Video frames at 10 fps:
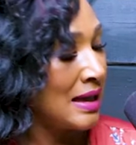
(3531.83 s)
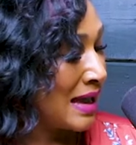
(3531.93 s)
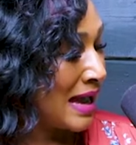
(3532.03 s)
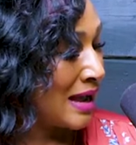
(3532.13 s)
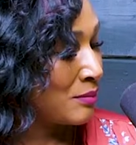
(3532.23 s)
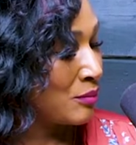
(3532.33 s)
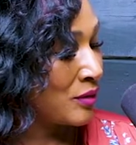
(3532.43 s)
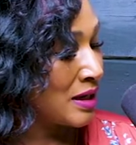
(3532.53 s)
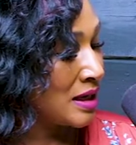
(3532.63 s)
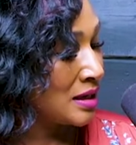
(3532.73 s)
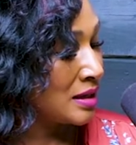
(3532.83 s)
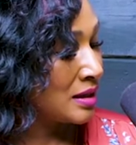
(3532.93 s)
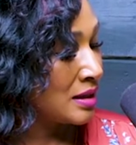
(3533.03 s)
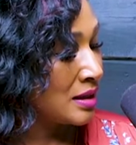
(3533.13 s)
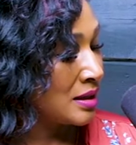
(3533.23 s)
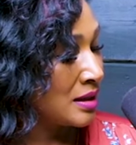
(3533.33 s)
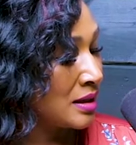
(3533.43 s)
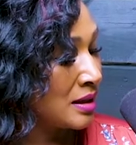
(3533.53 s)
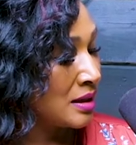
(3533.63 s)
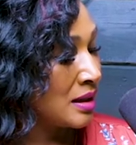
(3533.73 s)
I bring
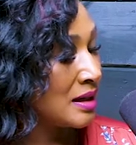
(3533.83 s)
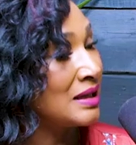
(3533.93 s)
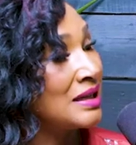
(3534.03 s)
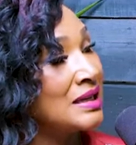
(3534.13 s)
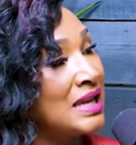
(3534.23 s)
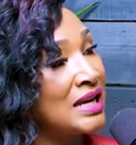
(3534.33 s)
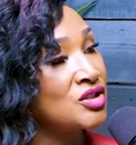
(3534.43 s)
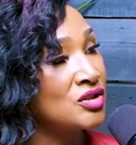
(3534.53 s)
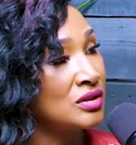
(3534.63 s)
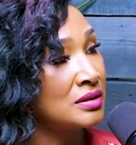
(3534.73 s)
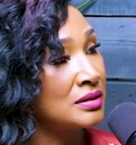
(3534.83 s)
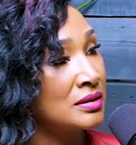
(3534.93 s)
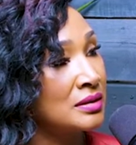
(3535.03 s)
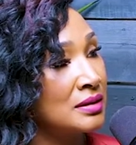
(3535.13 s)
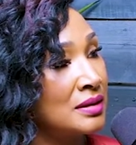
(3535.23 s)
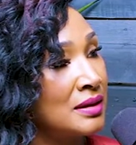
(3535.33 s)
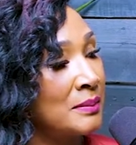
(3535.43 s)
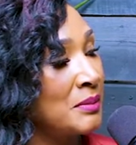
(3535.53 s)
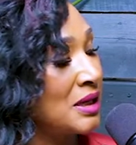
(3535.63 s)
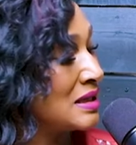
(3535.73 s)
a connection.
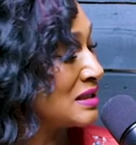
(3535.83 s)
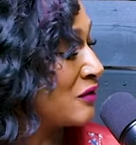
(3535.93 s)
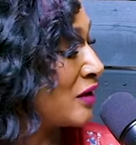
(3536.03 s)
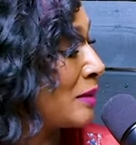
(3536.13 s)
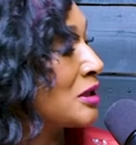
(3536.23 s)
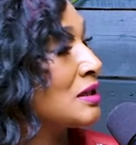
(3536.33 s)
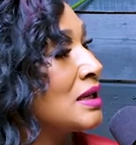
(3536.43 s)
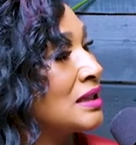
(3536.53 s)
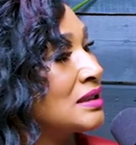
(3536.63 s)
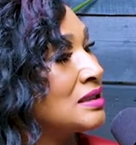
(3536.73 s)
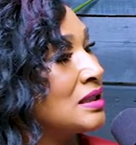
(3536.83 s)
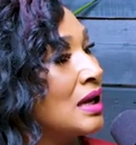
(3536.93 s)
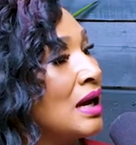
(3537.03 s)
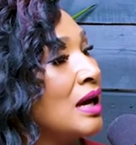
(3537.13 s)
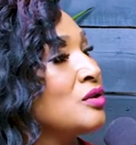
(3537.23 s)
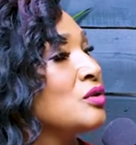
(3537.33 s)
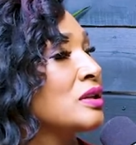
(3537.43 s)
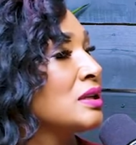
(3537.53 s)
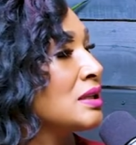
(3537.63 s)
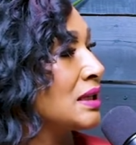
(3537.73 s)
Because if I'm connected to God, you're
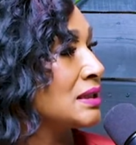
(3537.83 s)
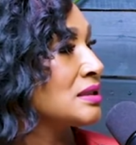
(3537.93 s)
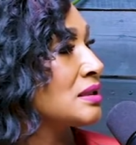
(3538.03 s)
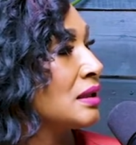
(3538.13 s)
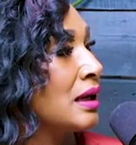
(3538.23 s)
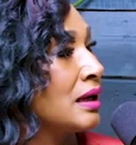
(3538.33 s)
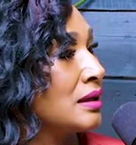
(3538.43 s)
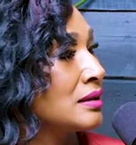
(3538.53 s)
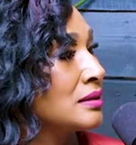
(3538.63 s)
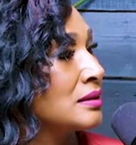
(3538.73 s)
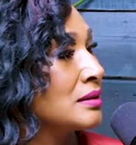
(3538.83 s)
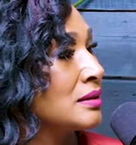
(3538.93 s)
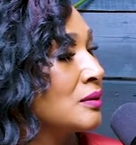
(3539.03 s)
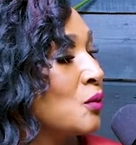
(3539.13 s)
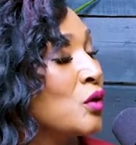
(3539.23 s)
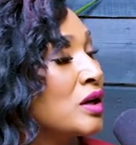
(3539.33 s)
connected to God. We're